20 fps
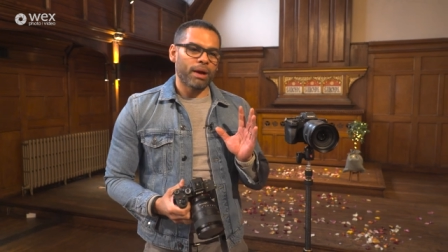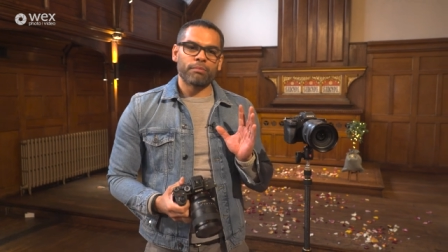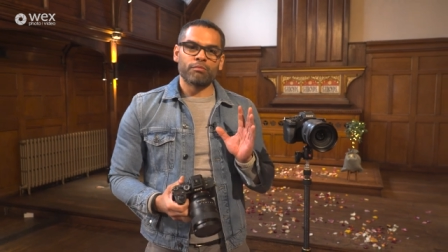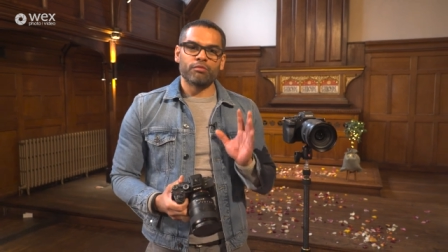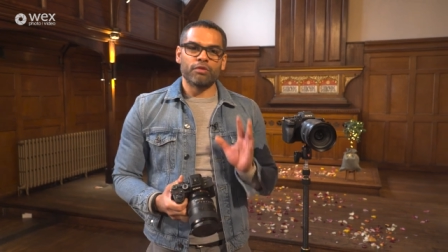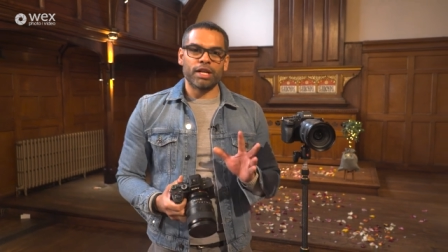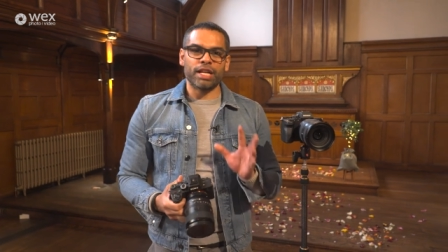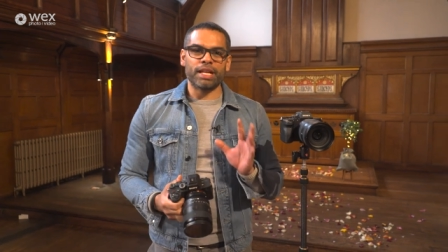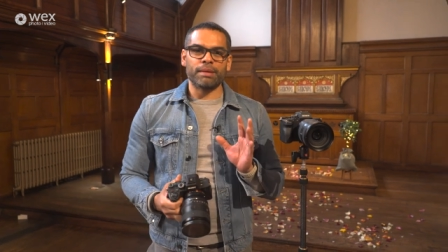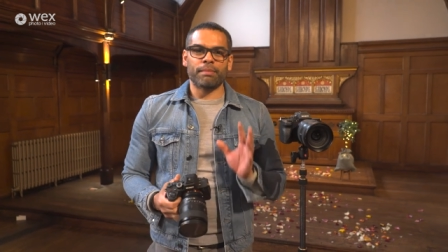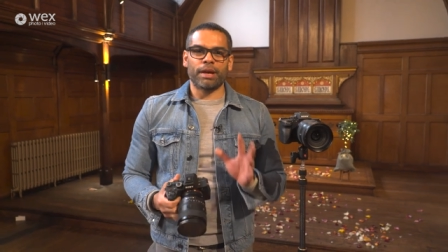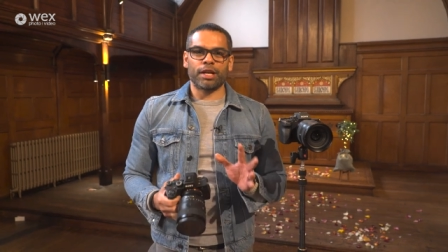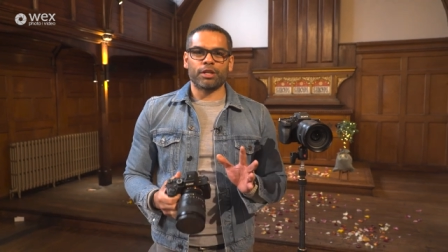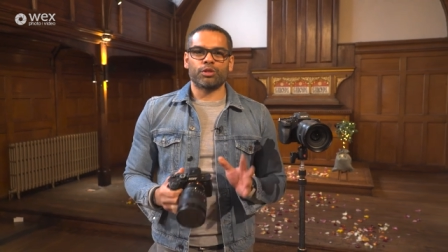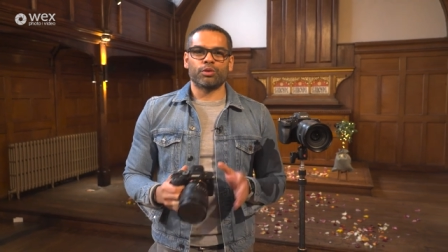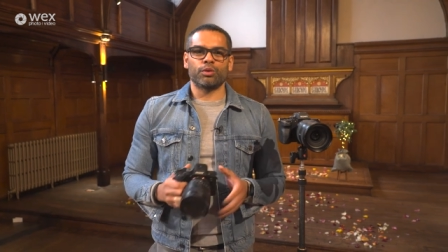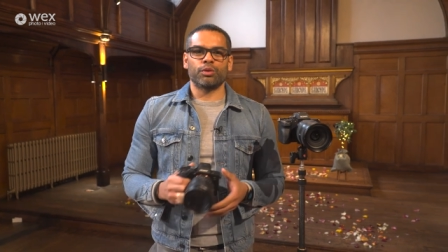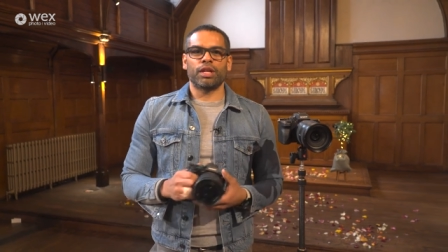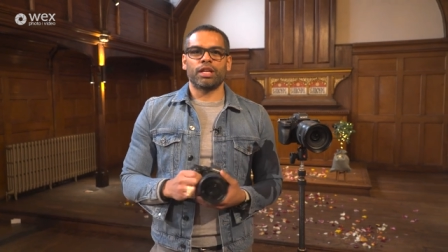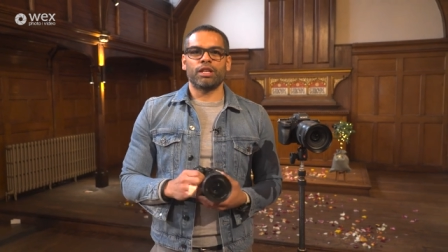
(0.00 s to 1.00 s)
and really make
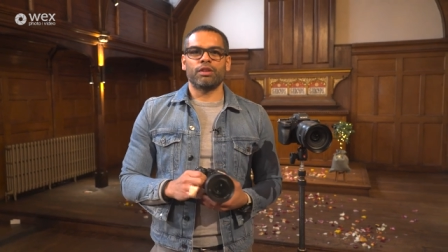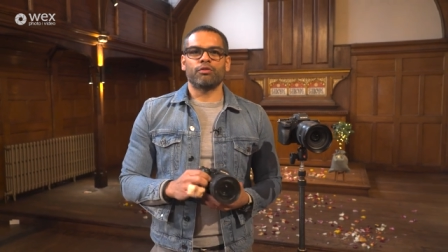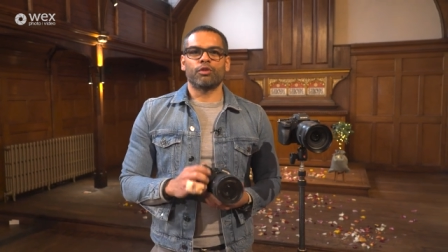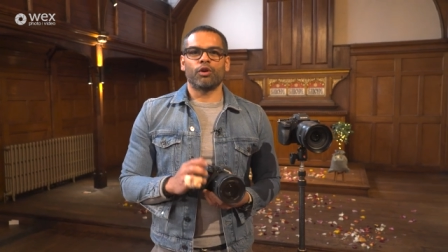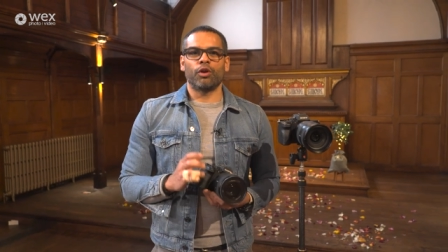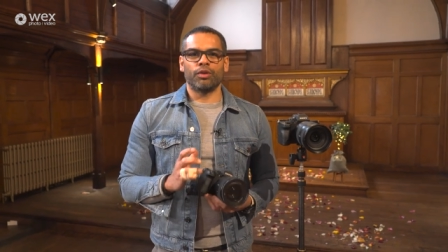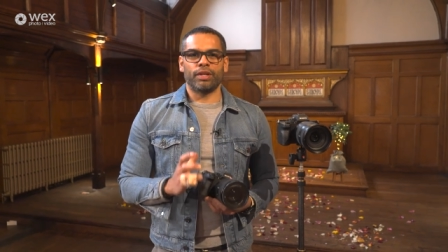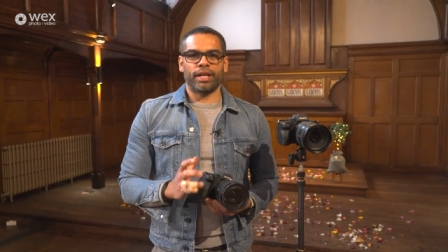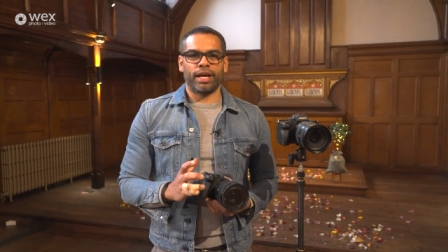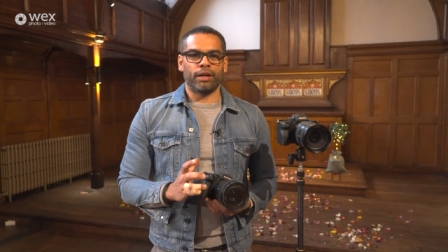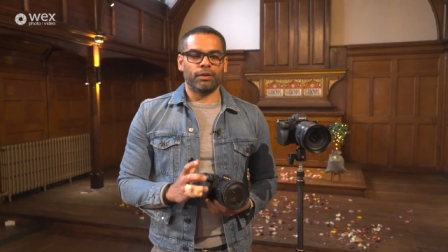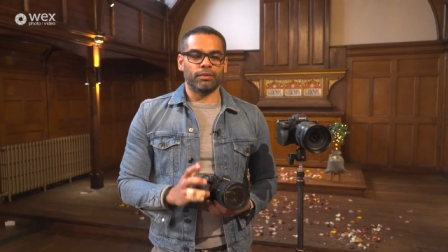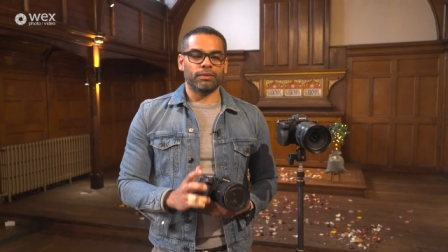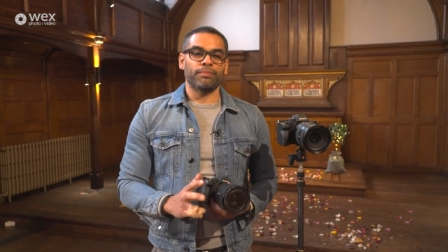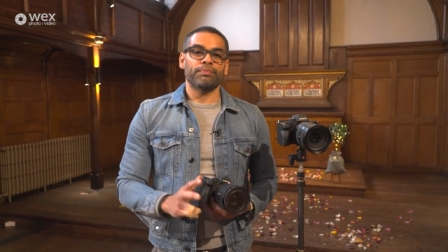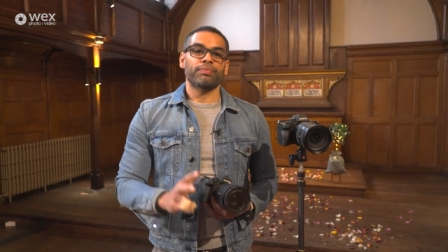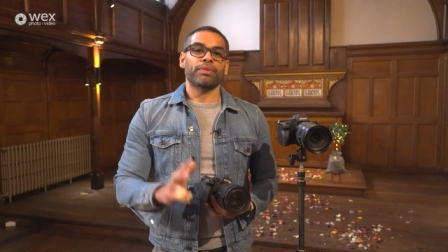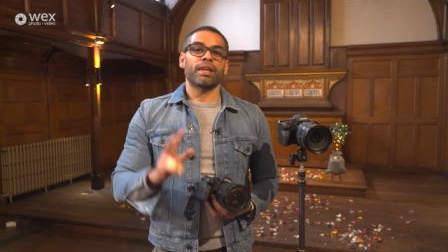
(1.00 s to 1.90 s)
sure that you've got nailed.